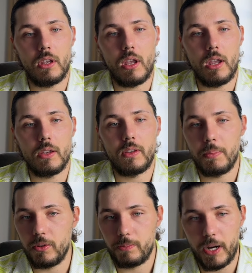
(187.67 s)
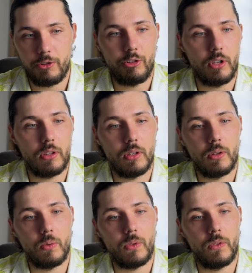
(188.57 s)
a sample spreadsheet
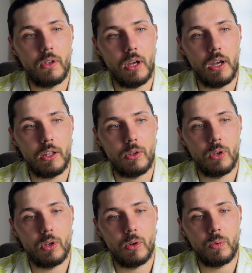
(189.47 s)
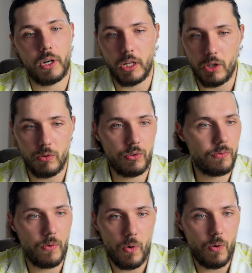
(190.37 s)
that we're going to use
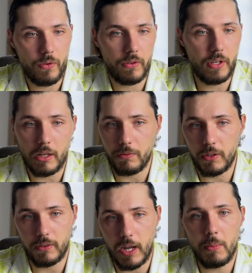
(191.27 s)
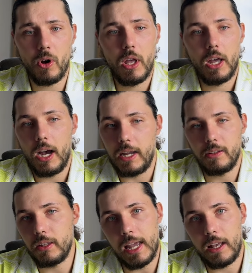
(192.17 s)
for the sake of this demo. I
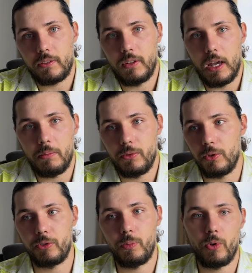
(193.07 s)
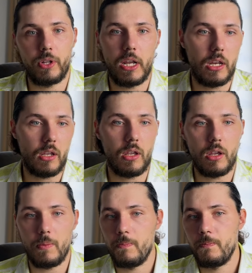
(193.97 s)
didn't ask them to export
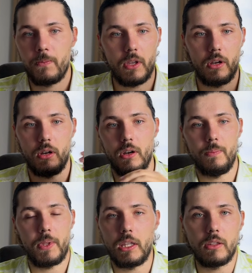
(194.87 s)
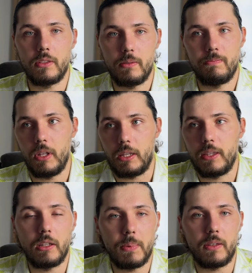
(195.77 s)
any like
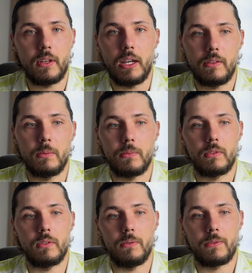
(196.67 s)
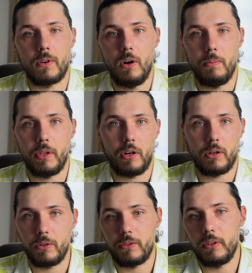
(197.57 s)
database items from their
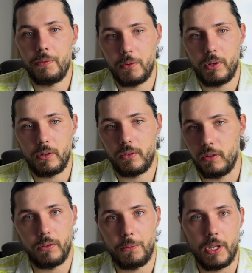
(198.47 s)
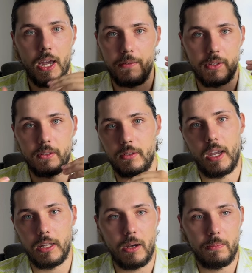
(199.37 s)
current software since we haven't
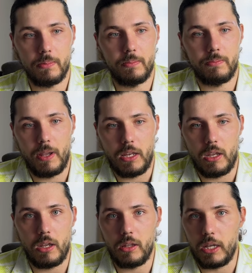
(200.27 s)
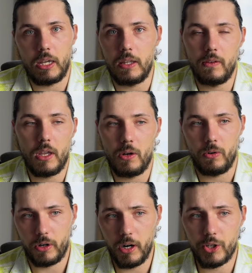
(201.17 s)
signed up any like NDA
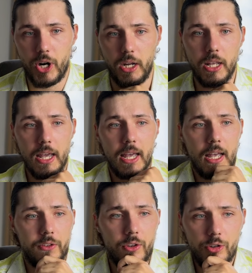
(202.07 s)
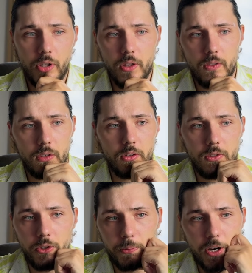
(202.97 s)
or contract. Essentially, this
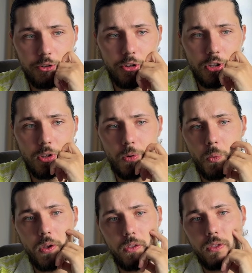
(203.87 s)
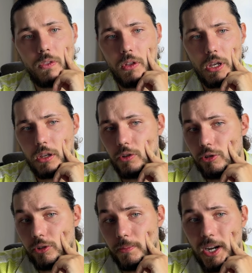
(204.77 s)
is a spreadsheet with like
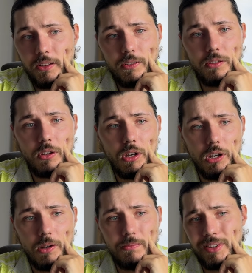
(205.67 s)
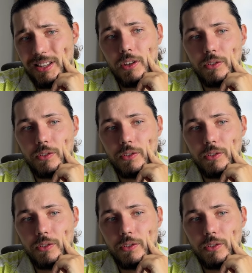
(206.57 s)
insurance bonds. It